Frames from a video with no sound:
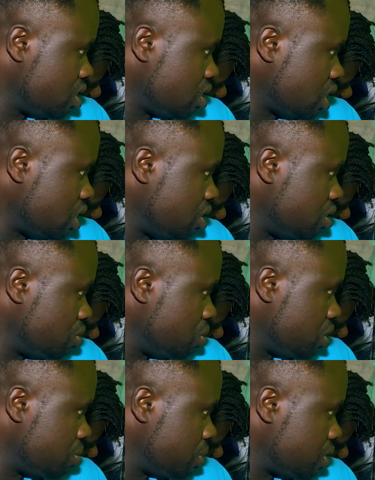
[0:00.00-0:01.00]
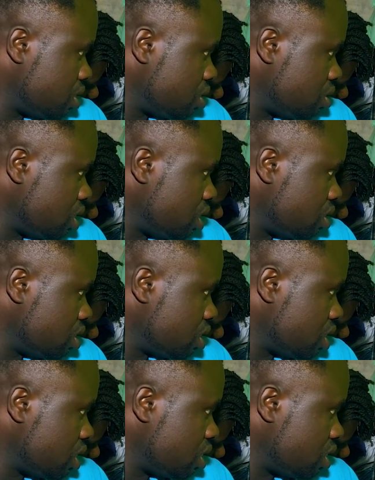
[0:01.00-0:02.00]
And which picture should I use
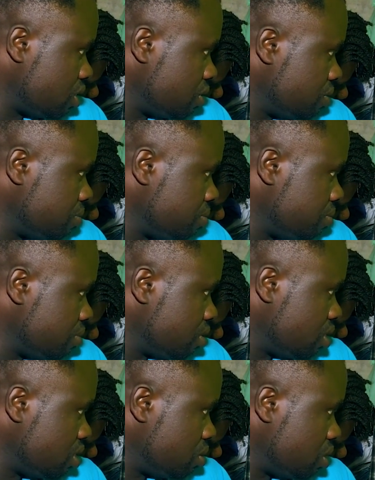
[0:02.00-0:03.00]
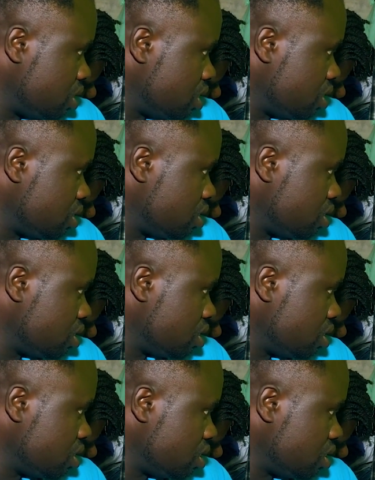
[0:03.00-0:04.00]
here? This one's. This
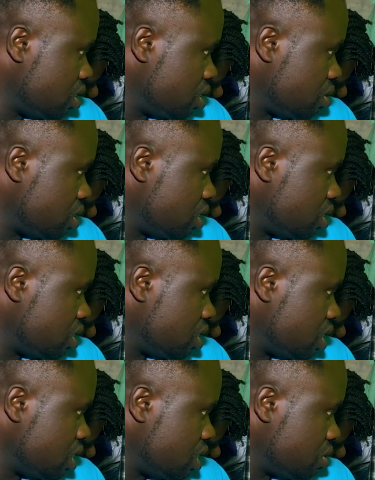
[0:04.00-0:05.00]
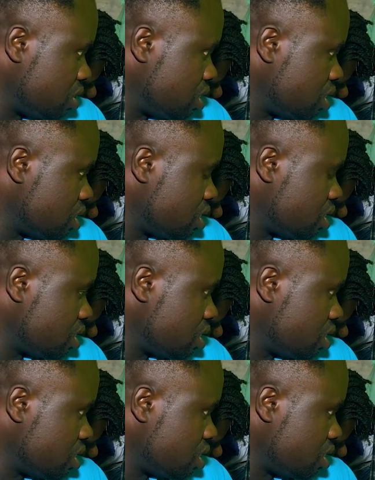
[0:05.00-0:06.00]
one. This one.
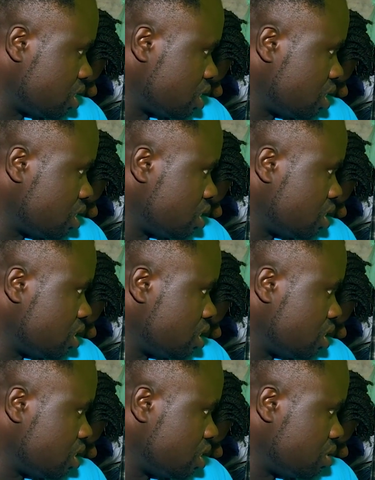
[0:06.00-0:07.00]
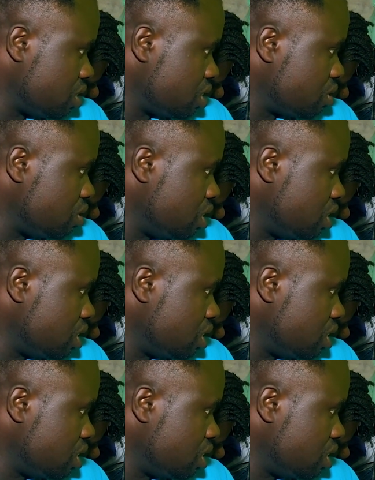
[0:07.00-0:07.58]
Okay. This one's good.